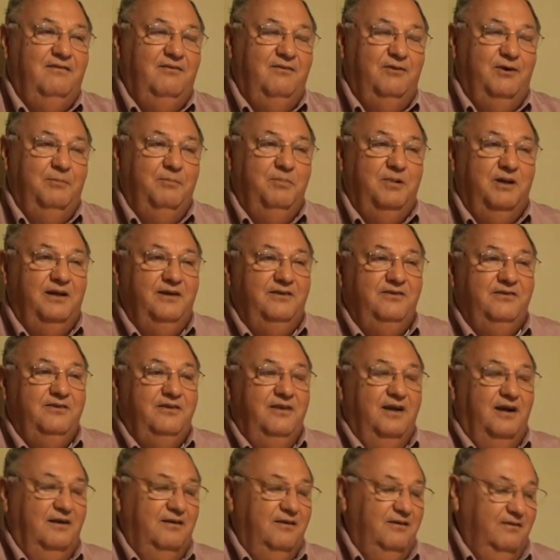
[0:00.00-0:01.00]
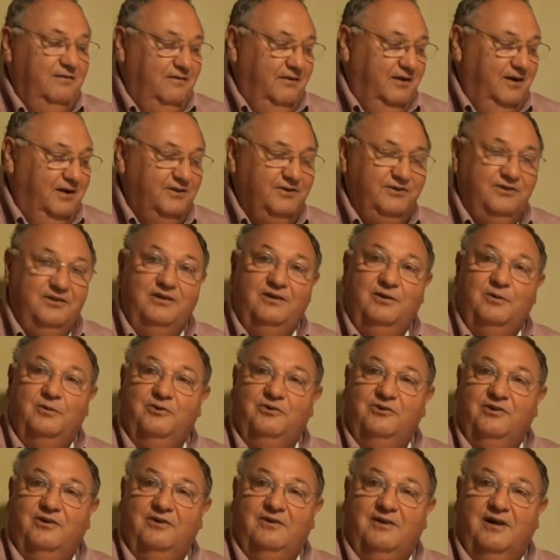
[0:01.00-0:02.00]
replaced Doug Larson, who
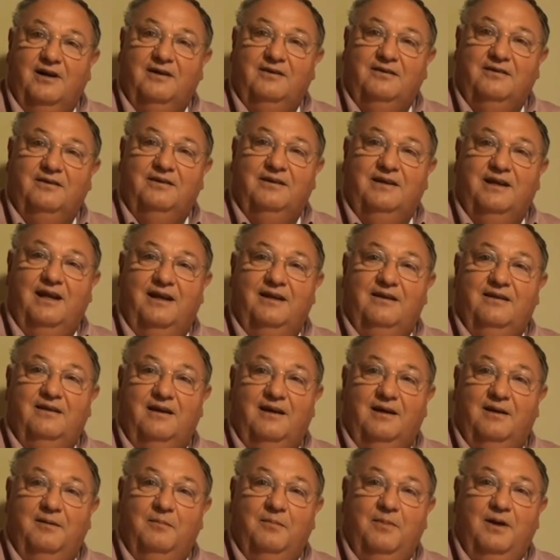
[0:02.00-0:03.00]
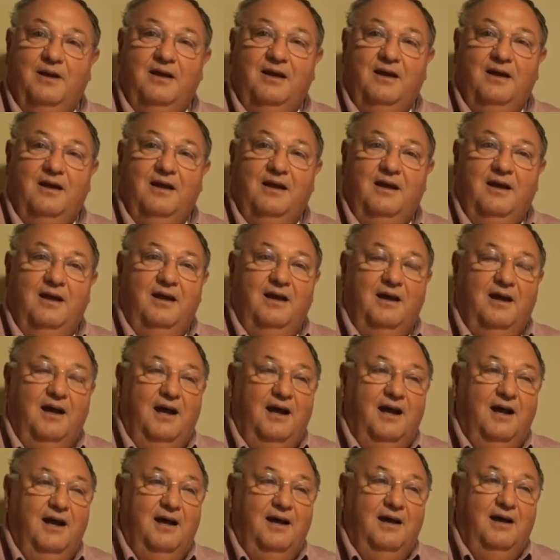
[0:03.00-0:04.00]
was the director at that time,
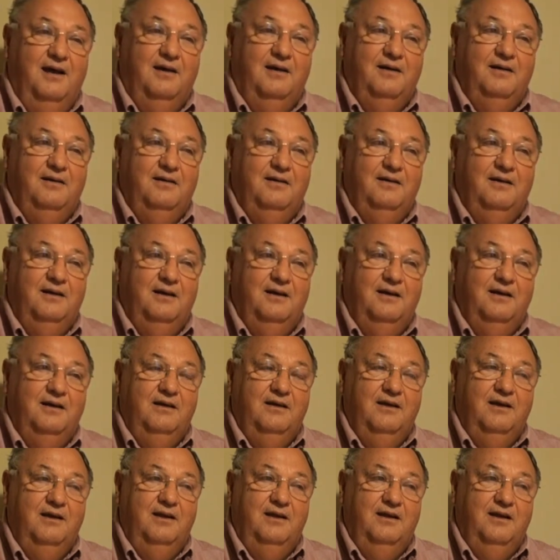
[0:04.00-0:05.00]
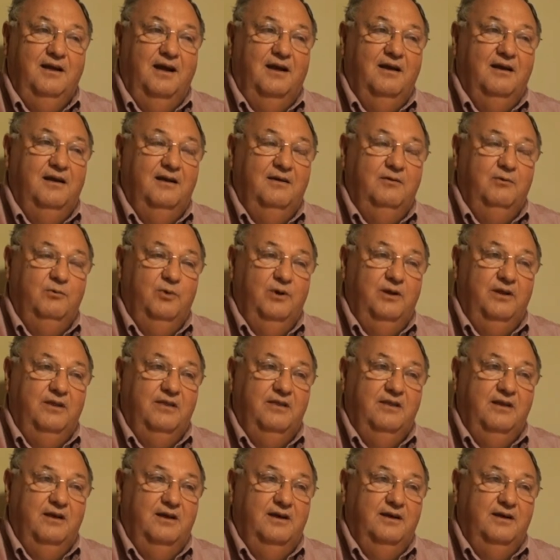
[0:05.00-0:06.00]
uh, and got
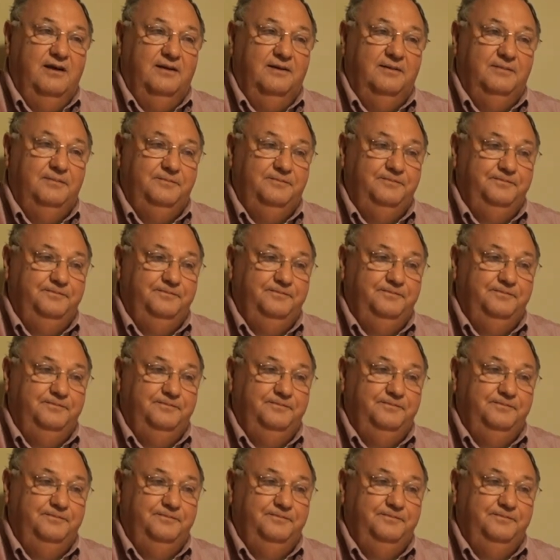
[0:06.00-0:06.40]
with uh,